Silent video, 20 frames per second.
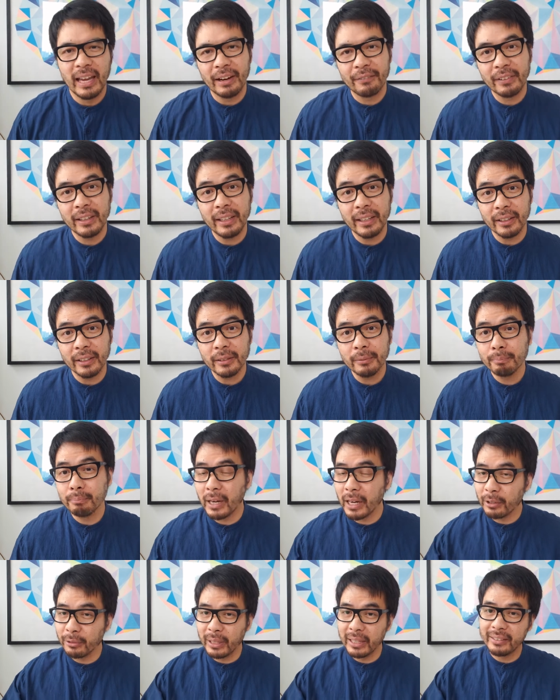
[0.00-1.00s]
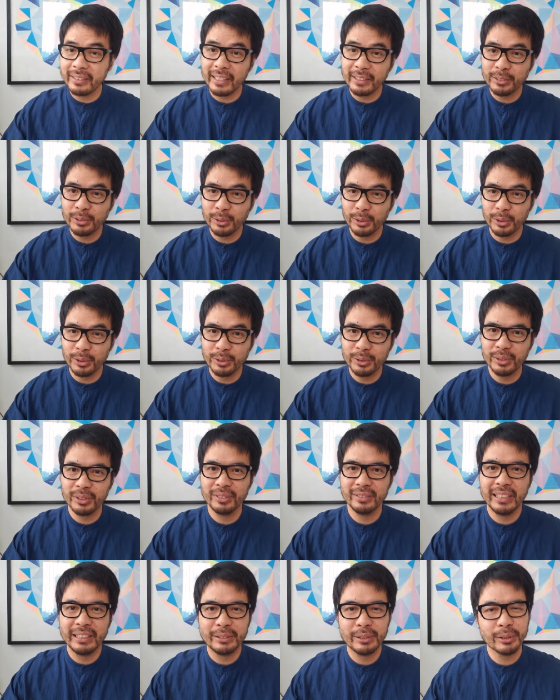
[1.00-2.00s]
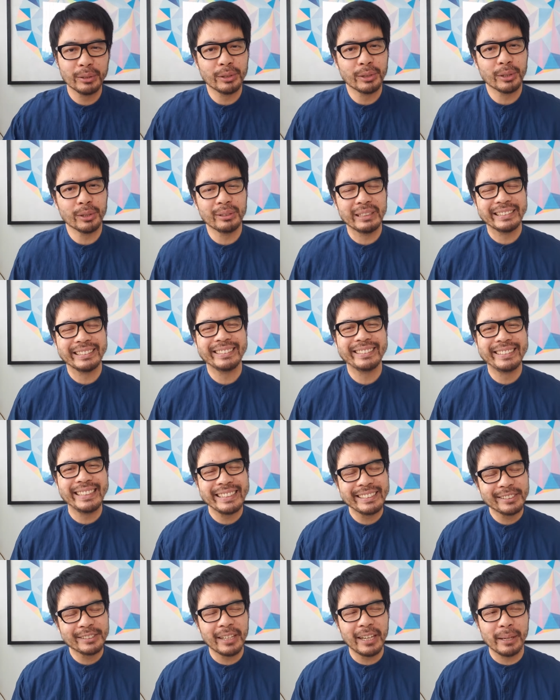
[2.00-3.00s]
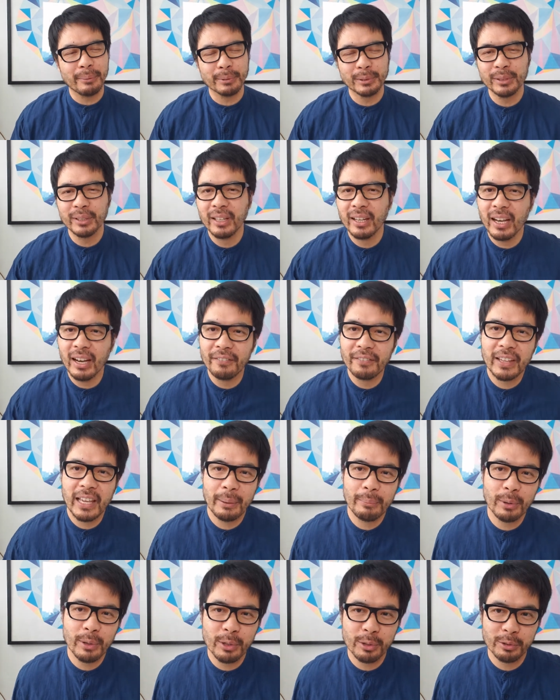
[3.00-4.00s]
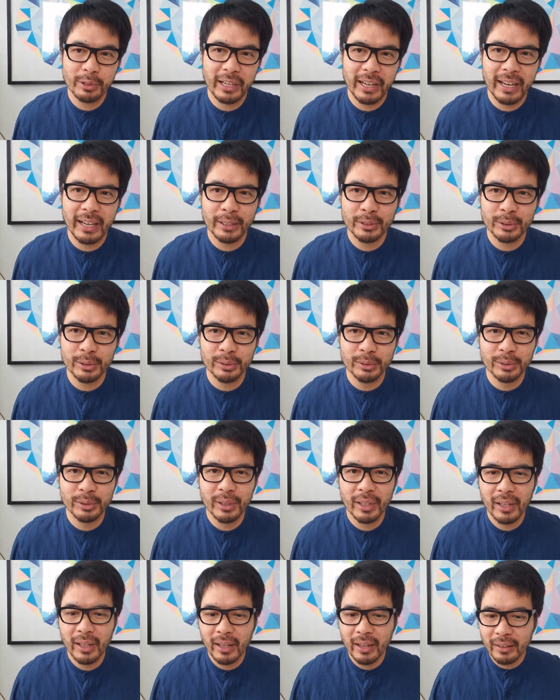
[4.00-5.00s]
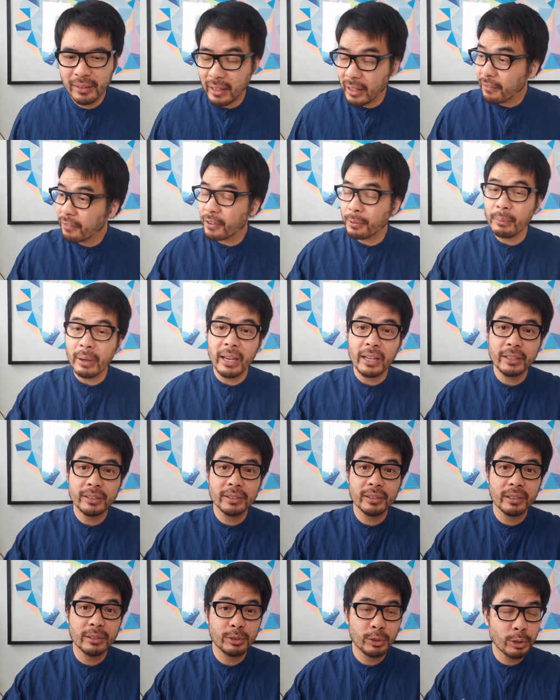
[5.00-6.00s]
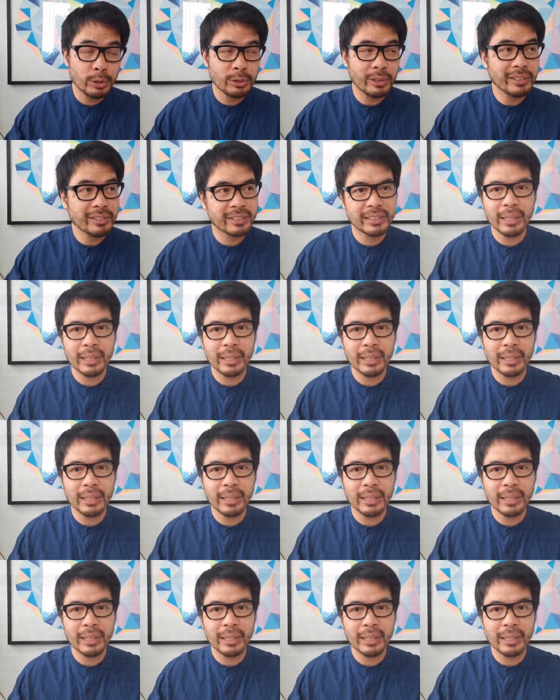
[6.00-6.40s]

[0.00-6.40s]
Every year, my grade 10 students need to learn six types of chemical reactions. The information is usually